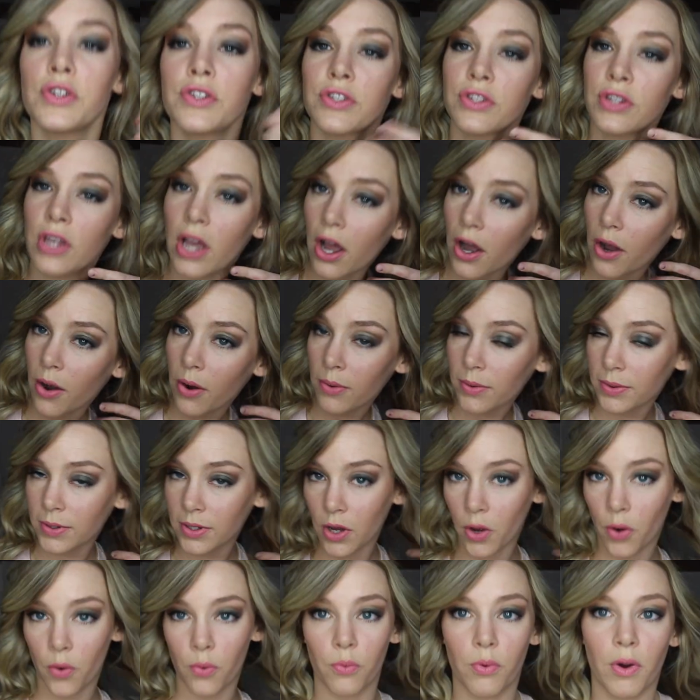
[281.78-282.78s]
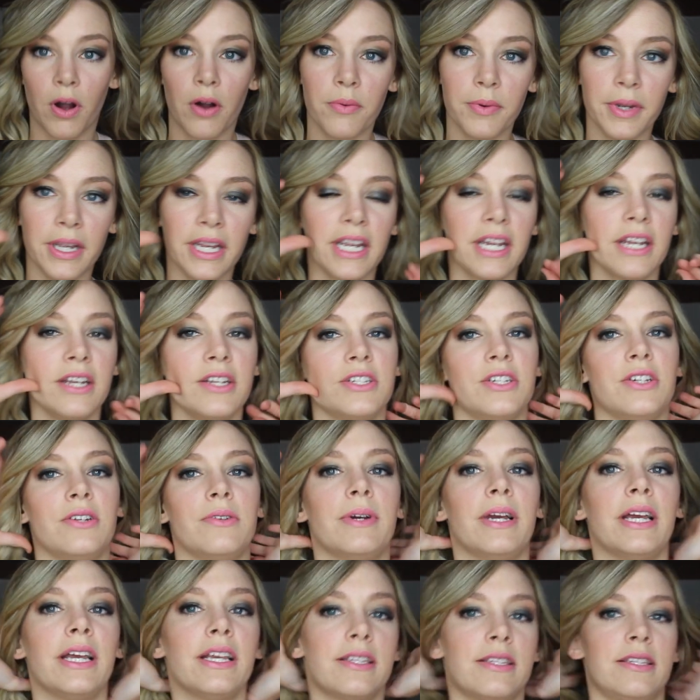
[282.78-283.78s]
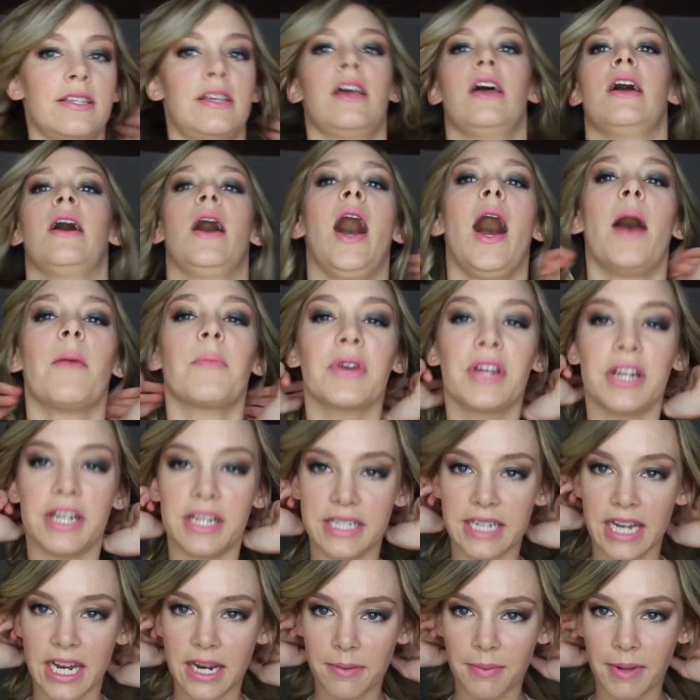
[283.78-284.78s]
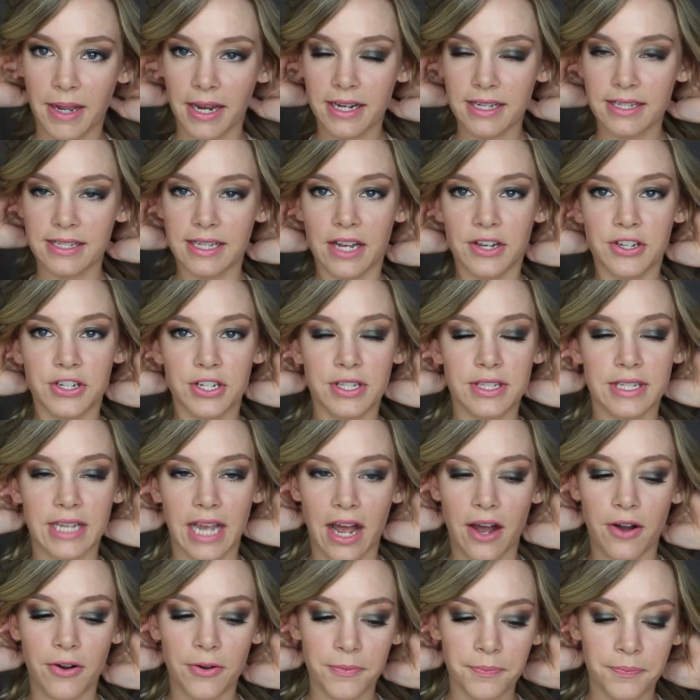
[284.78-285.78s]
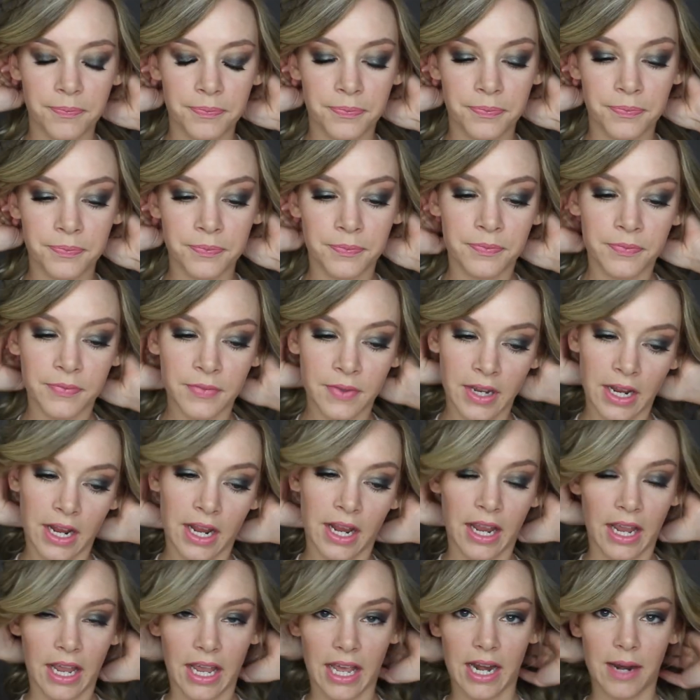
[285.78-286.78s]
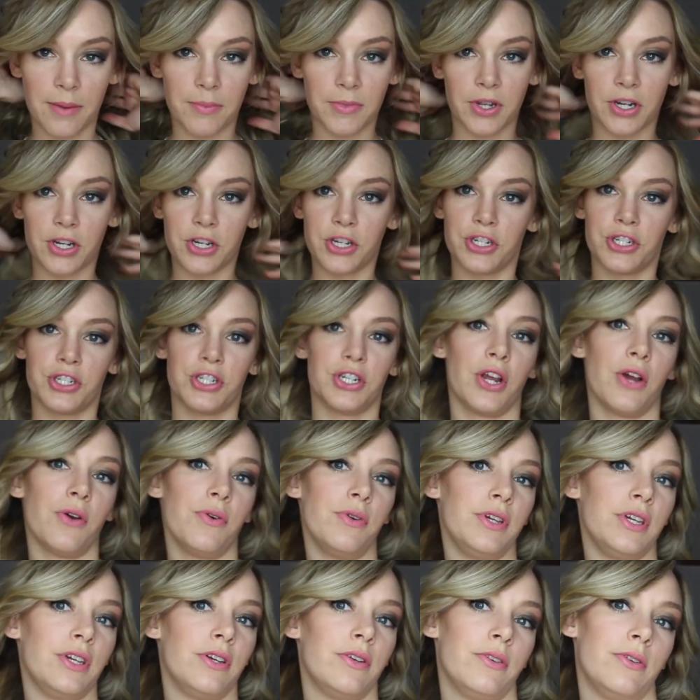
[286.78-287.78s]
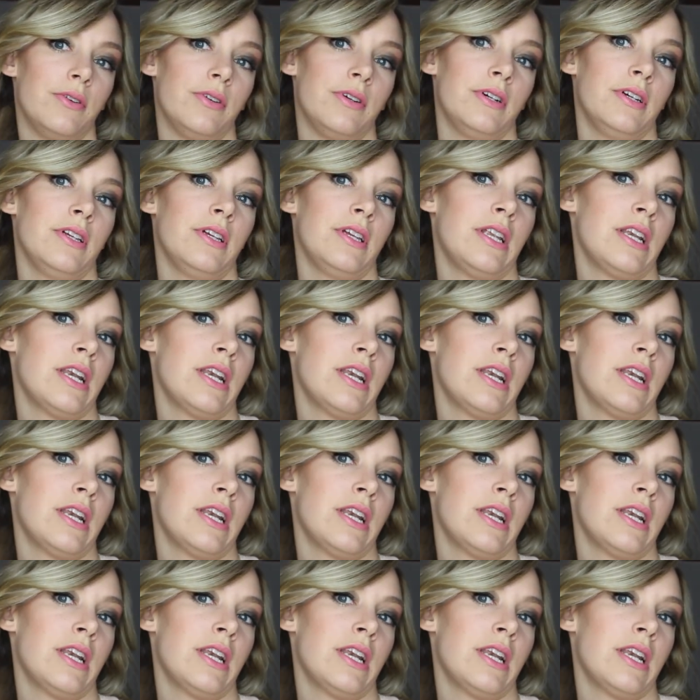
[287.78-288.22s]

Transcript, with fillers: So what we can do is, I'm going to take my extensions out, and I'm going to show you